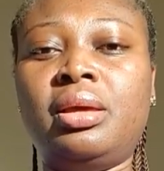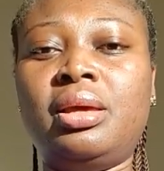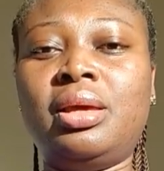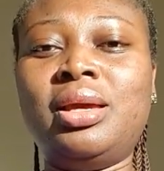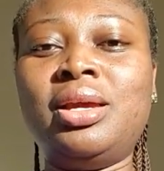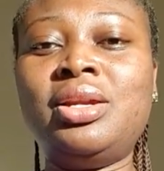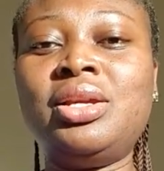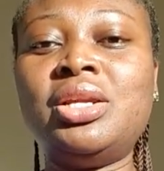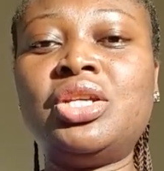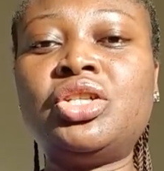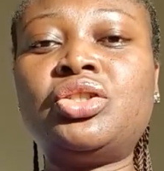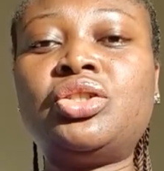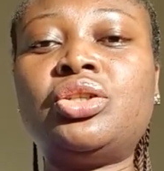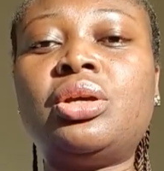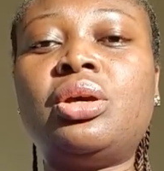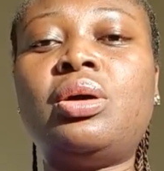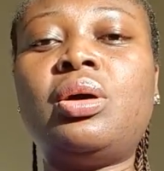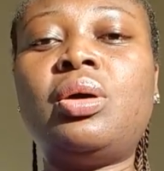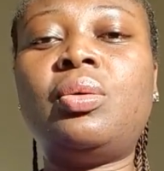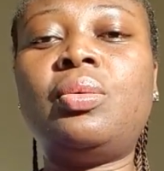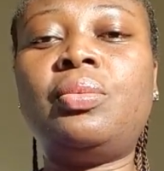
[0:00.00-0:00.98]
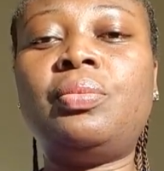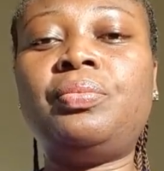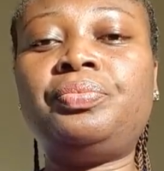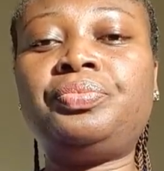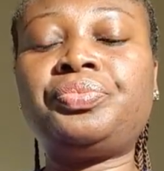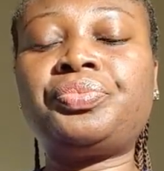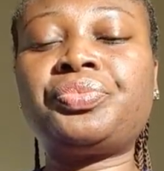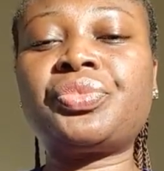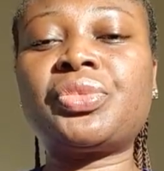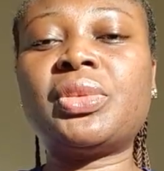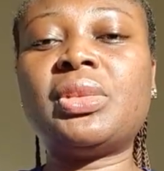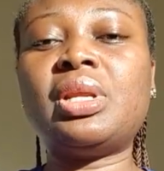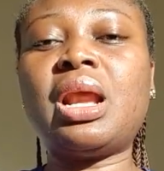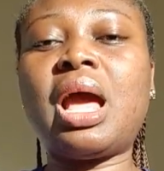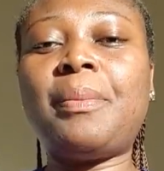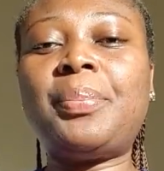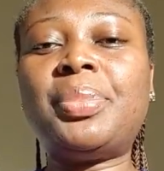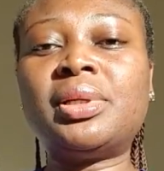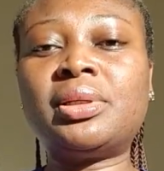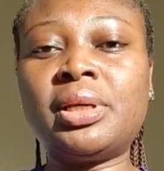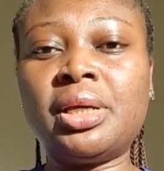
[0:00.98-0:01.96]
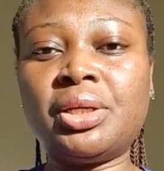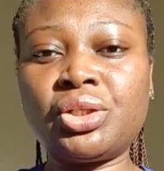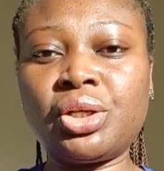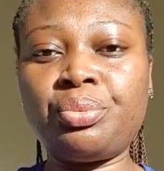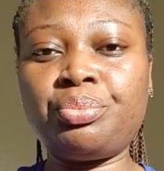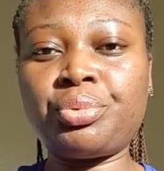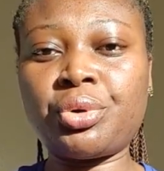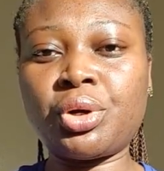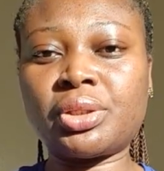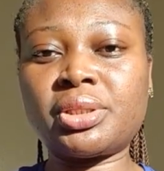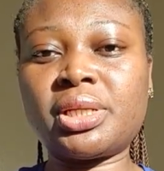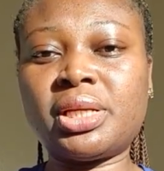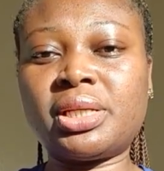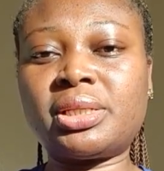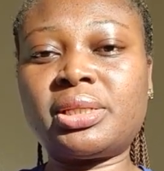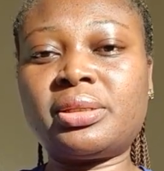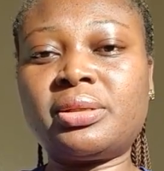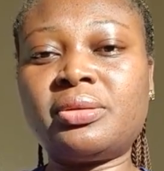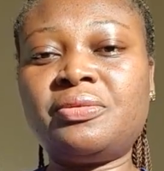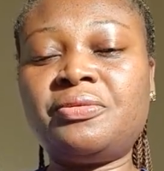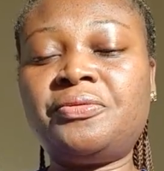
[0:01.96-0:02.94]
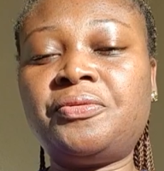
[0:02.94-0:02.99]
initial application process